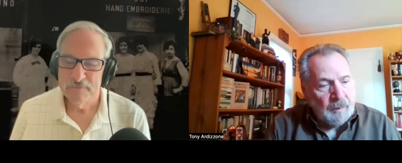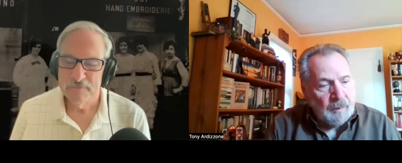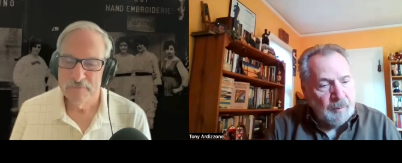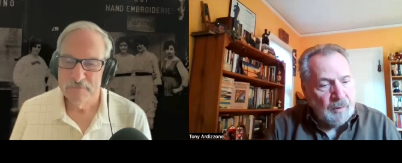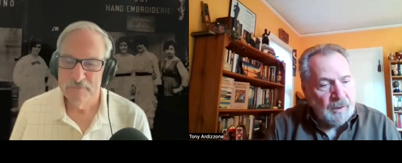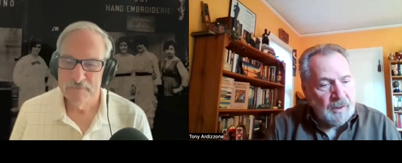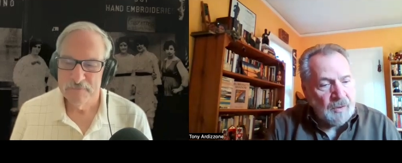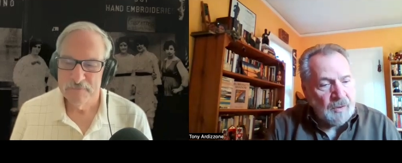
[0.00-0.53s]

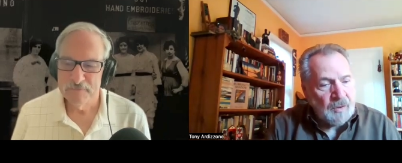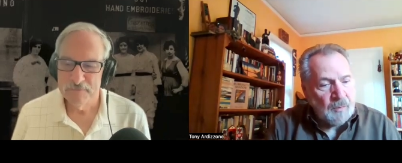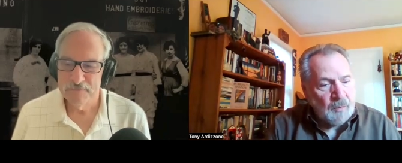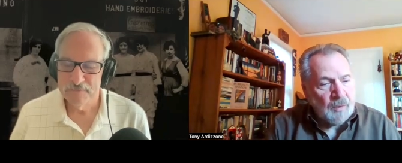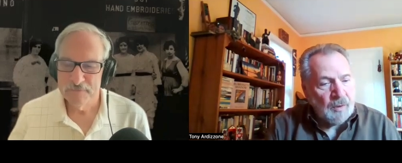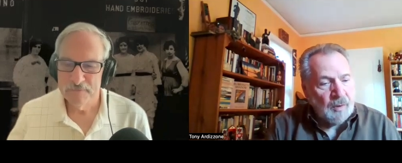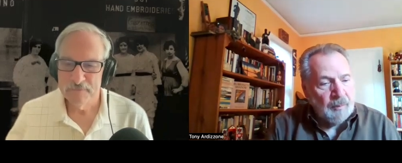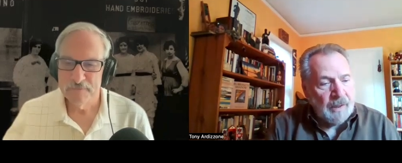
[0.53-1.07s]
Speaker 1: books were
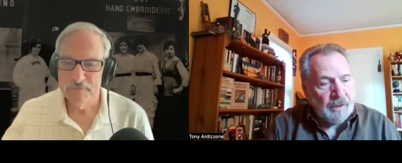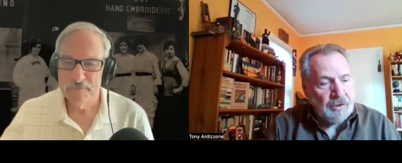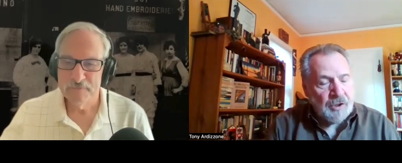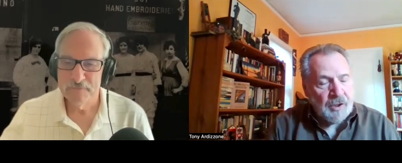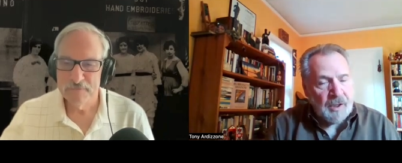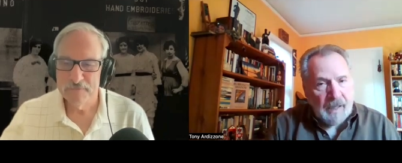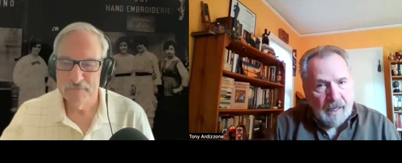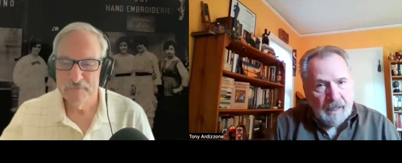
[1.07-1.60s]
about
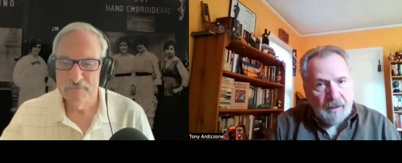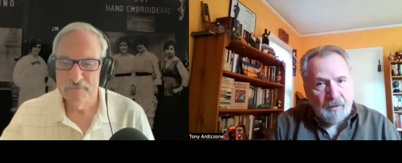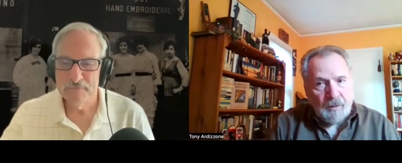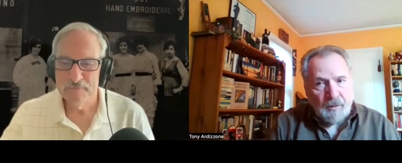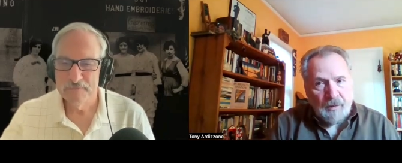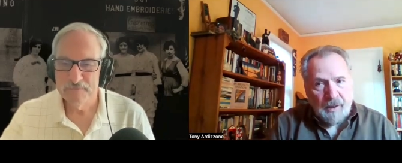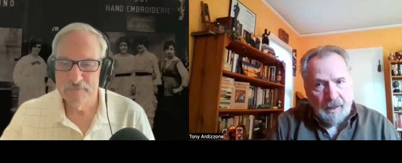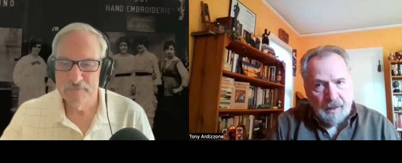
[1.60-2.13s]
Chicago
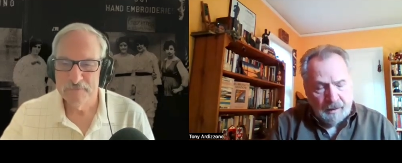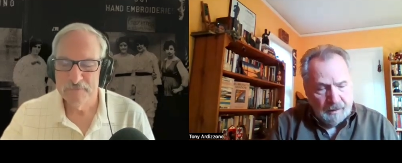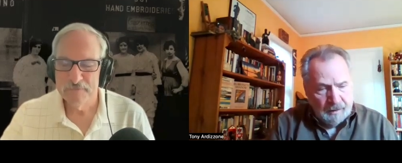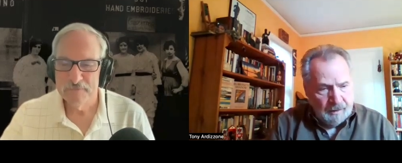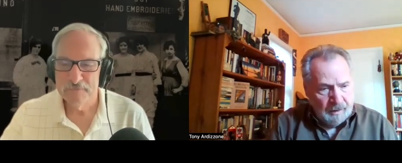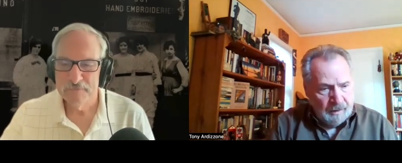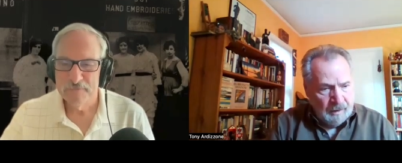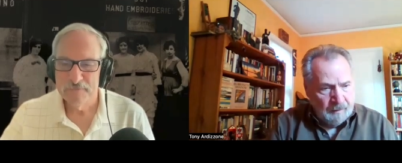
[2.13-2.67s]
and
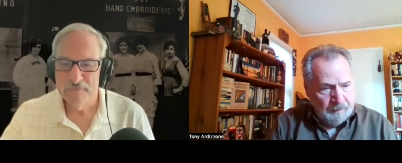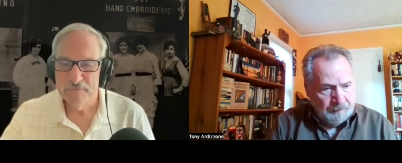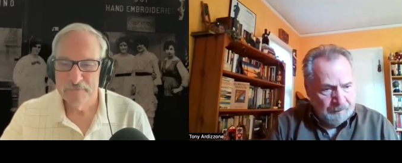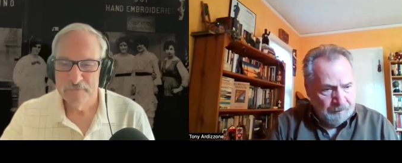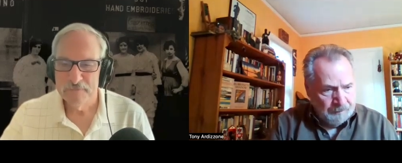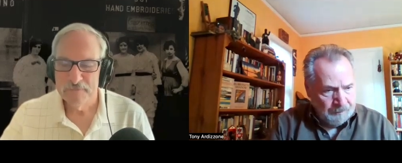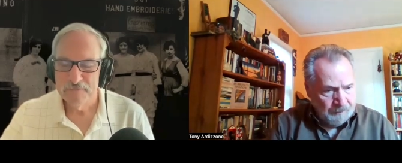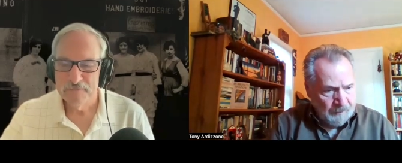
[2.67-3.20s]
um,
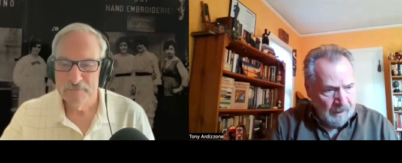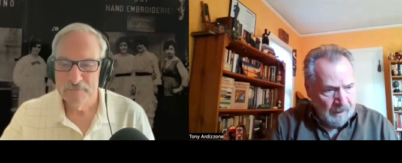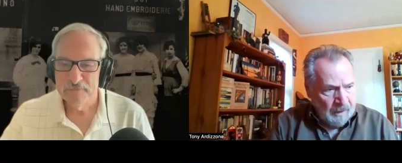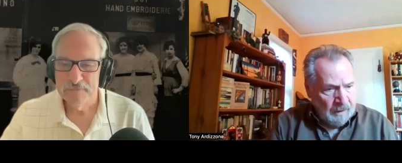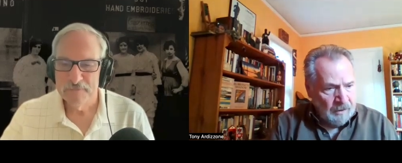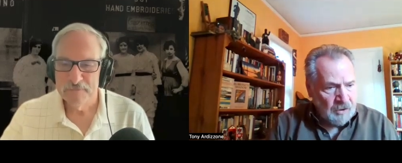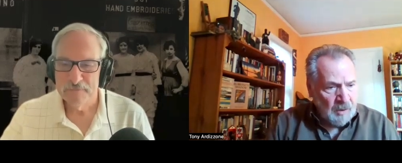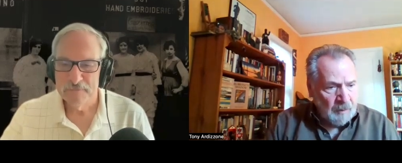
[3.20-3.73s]

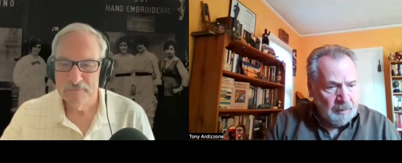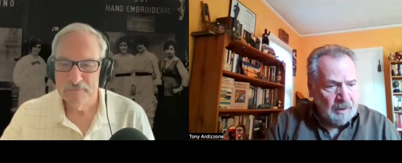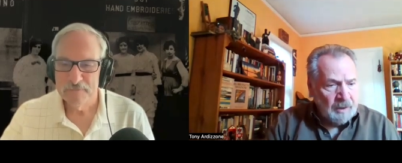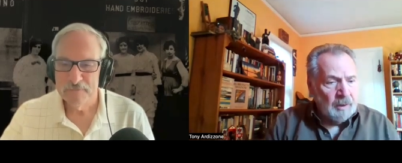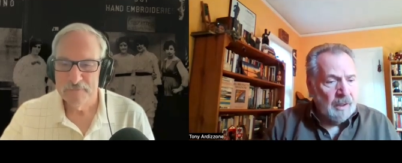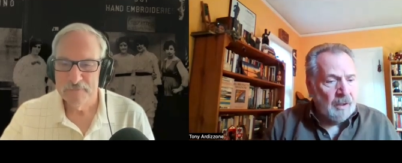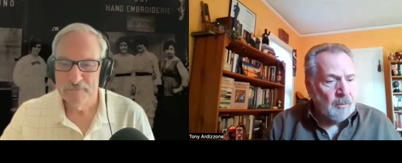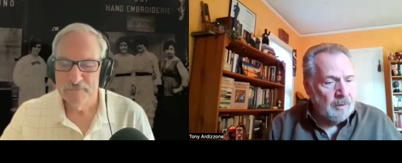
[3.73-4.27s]
there's a little,
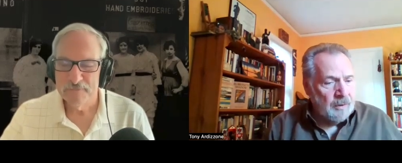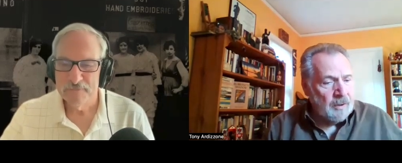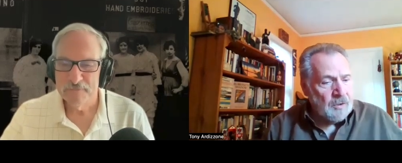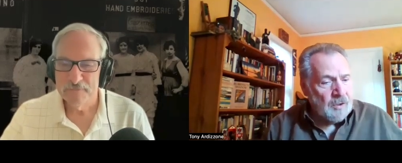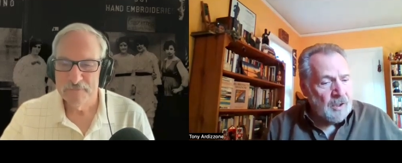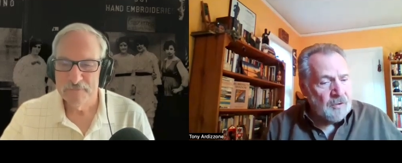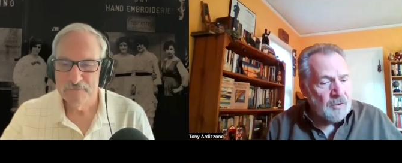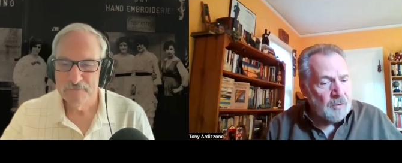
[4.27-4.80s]
oh, there's
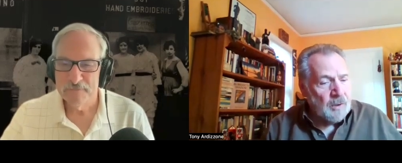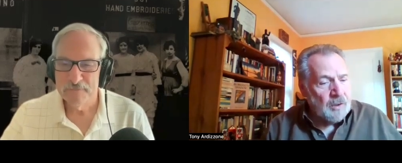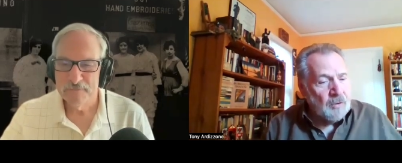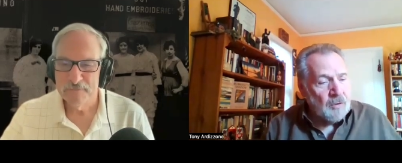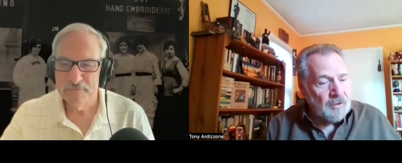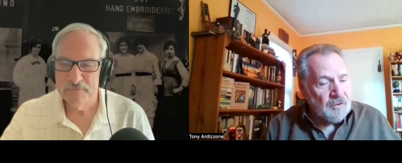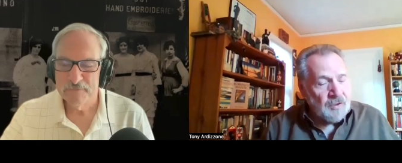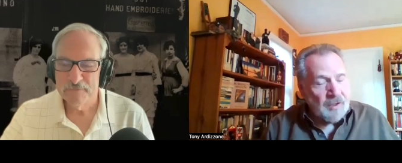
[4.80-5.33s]
also a North
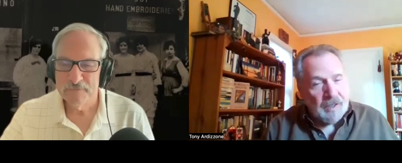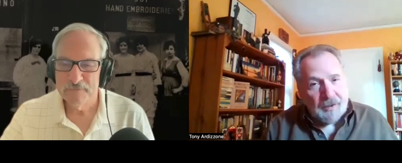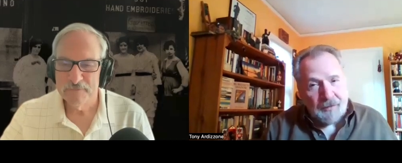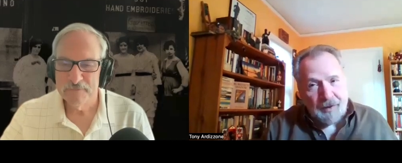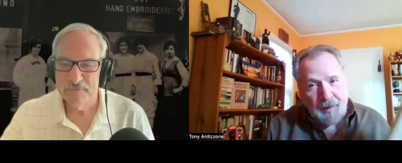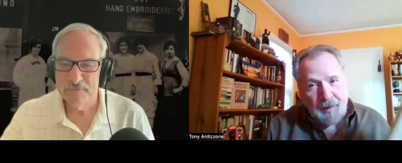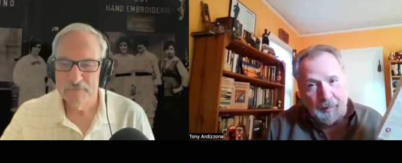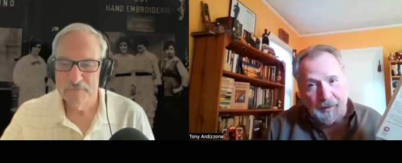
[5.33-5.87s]
Sider in the
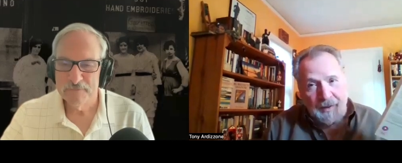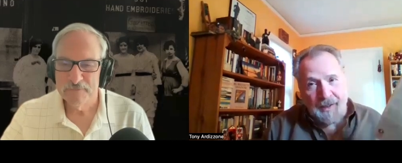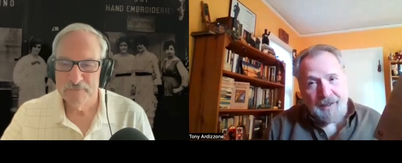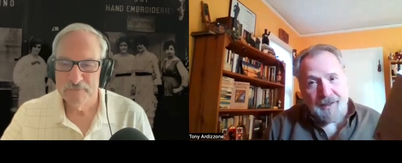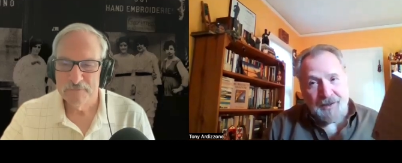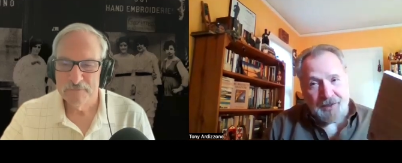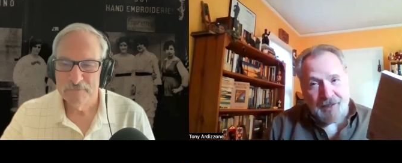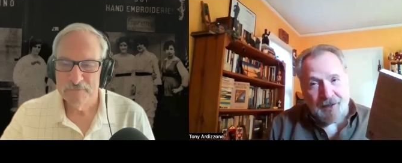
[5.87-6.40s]
book and a
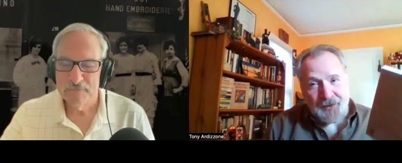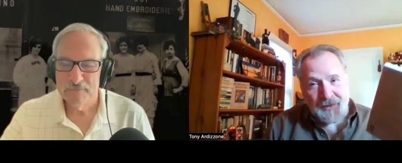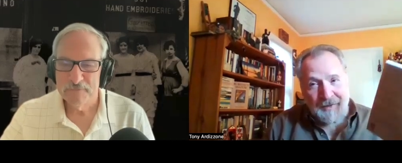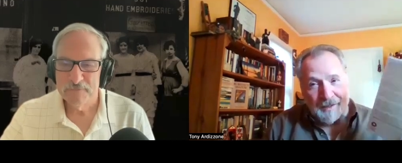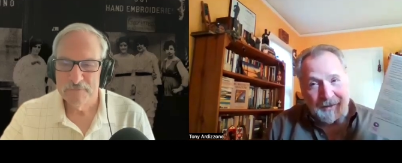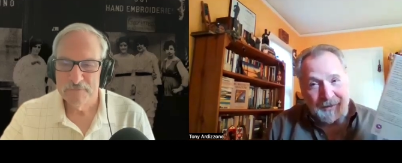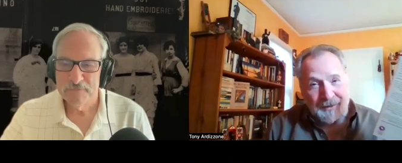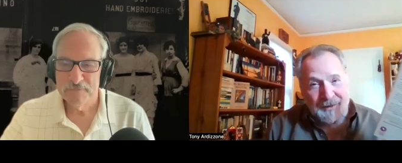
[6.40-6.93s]
South
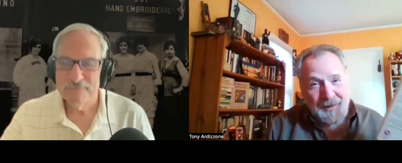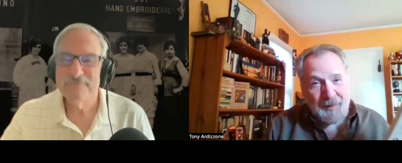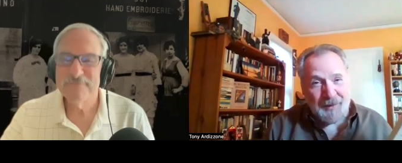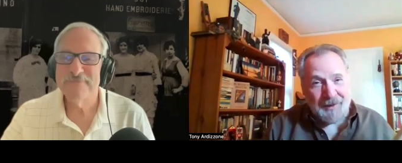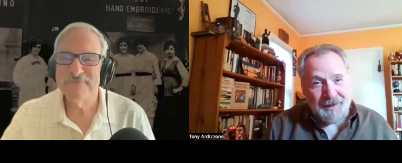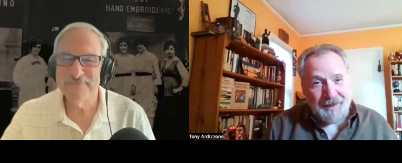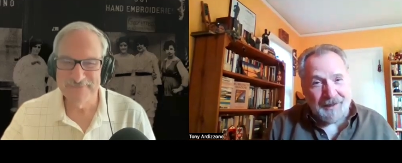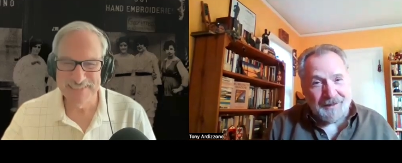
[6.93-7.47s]
Sider in the book.
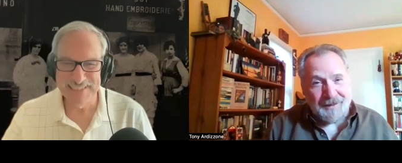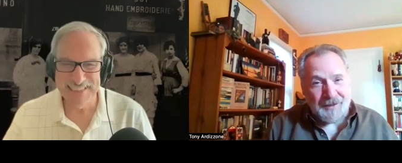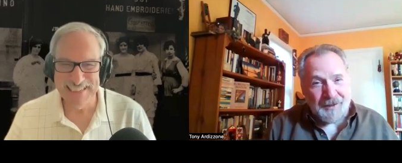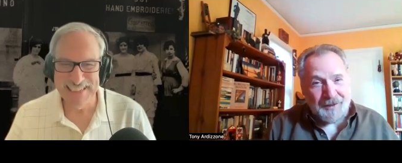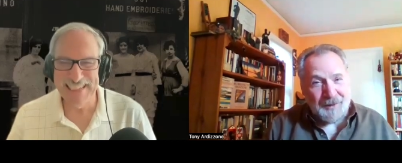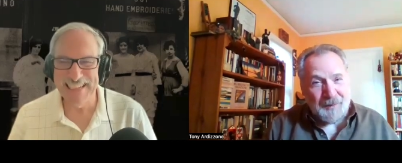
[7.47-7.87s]
Uh, there's a little